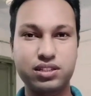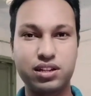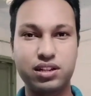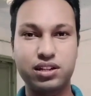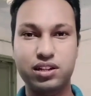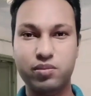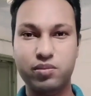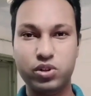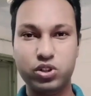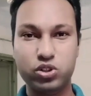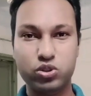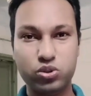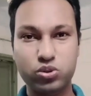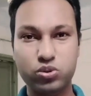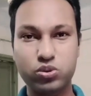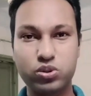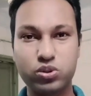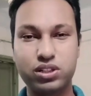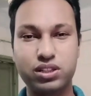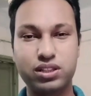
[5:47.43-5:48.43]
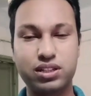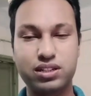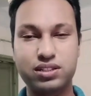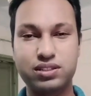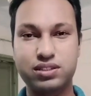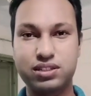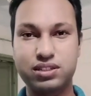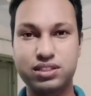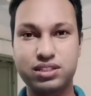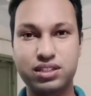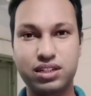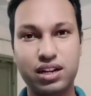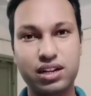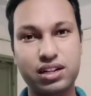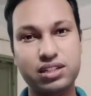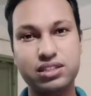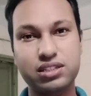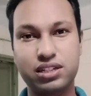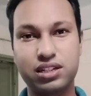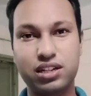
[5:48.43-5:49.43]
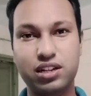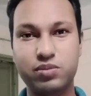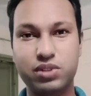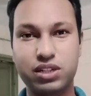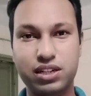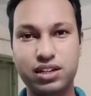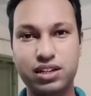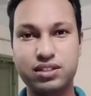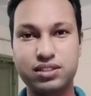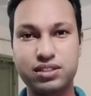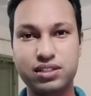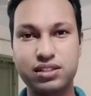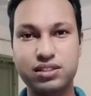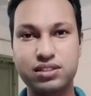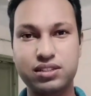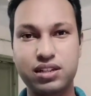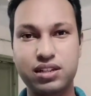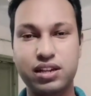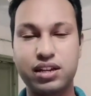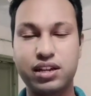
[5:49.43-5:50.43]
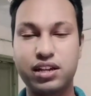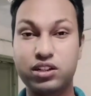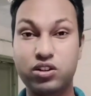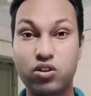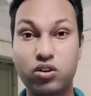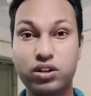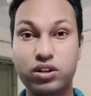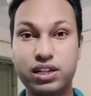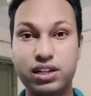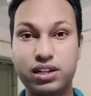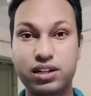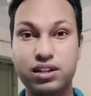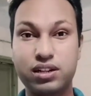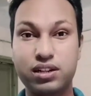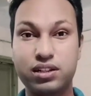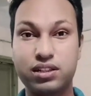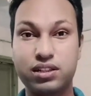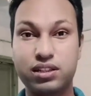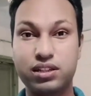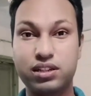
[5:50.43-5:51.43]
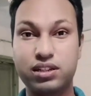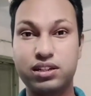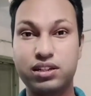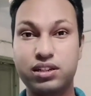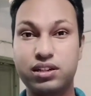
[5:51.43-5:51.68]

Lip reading: Number two, there is degeneration of the hair cells. In cochlea, the